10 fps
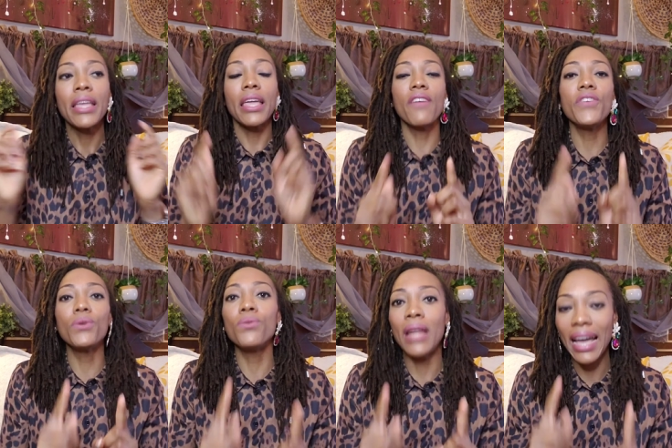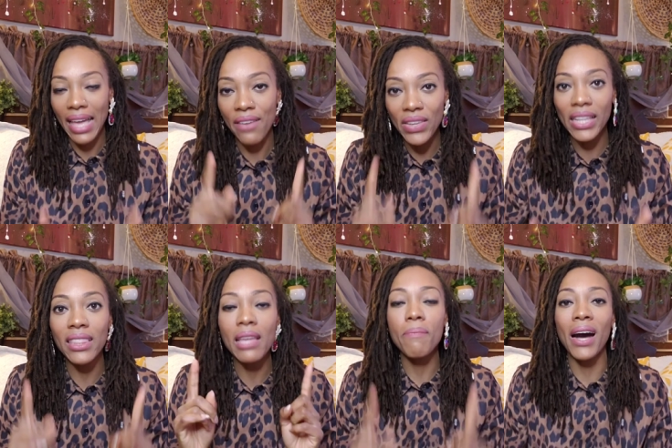If you do not have
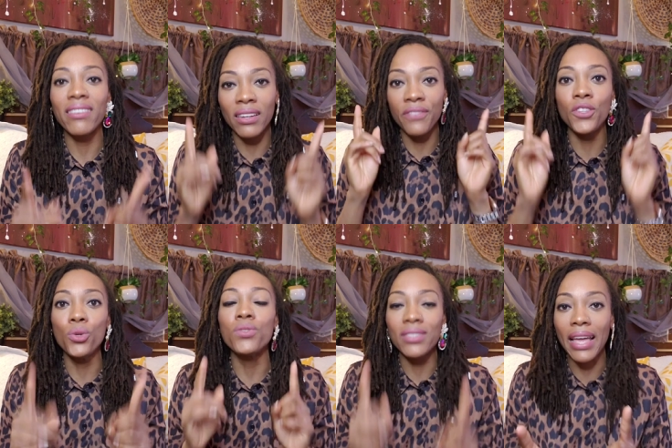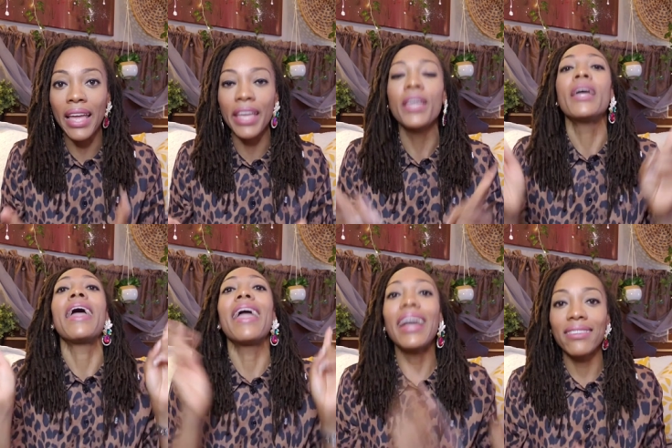anything positive to say,
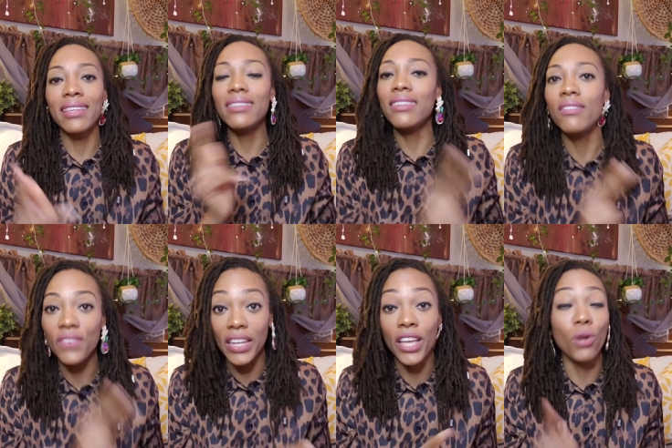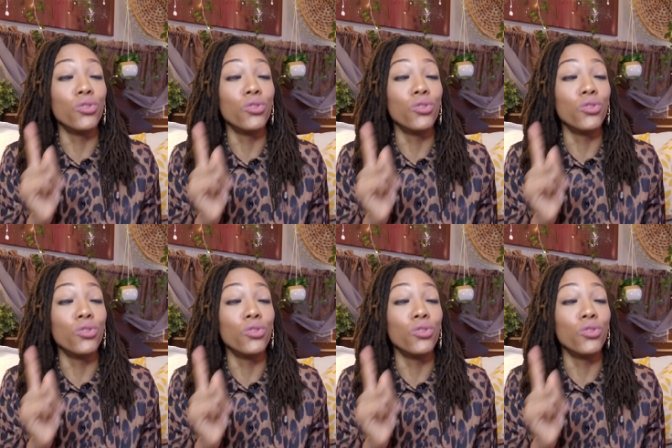exit this video.